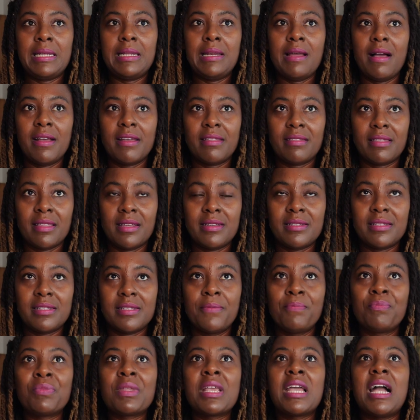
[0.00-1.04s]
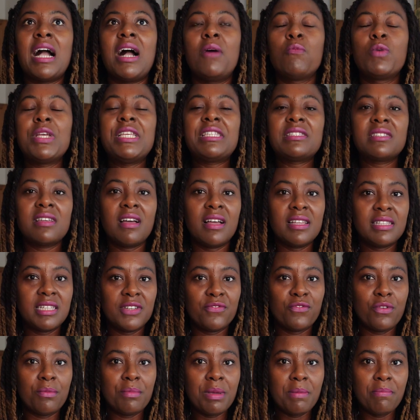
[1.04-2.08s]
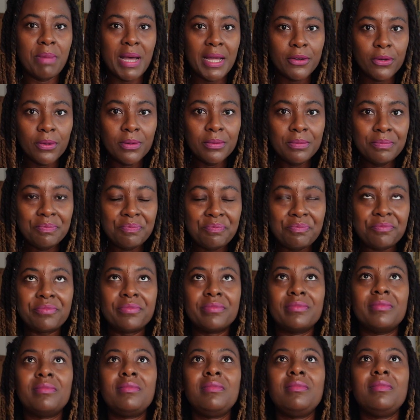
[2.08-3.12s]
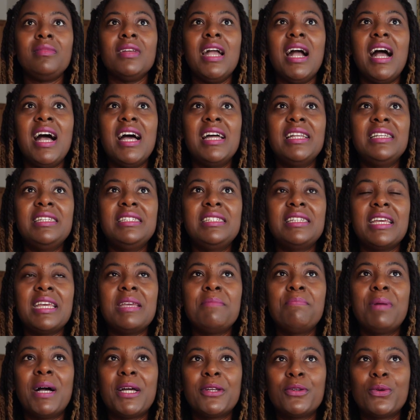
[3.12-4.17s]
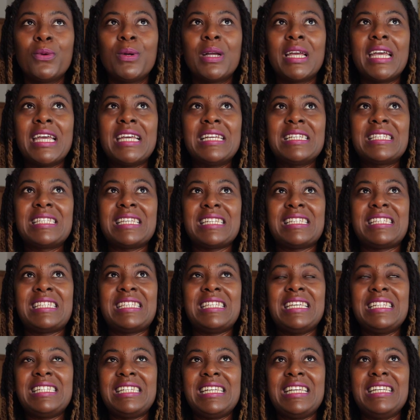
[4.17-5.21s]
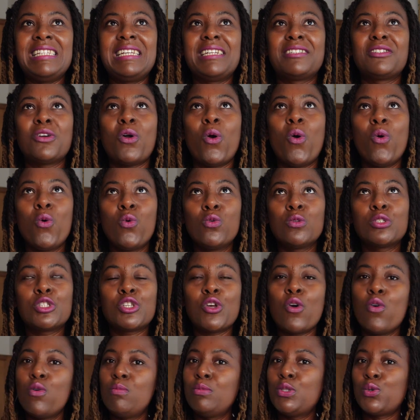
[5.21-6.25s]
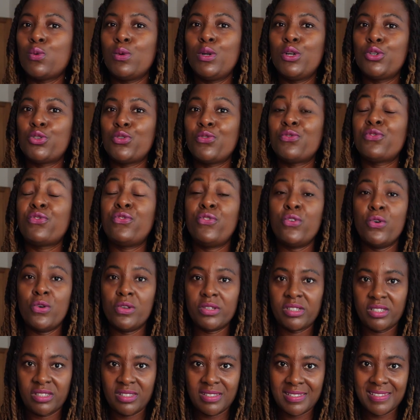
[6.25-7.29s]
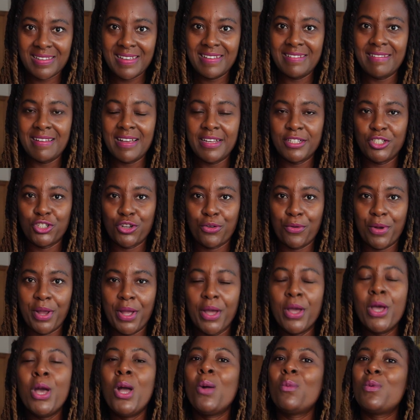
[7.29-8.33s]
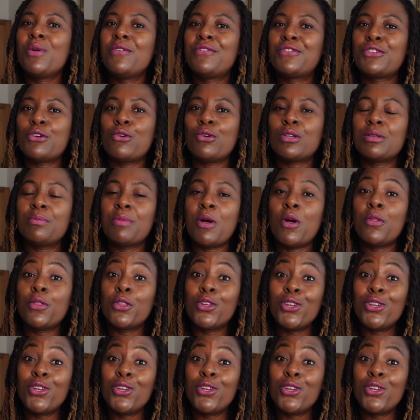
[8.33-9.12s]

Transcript: like this. We started from Ibadan, and Ibadan is a city that holds home to a lot of firsts in Nigeria. We've talked about the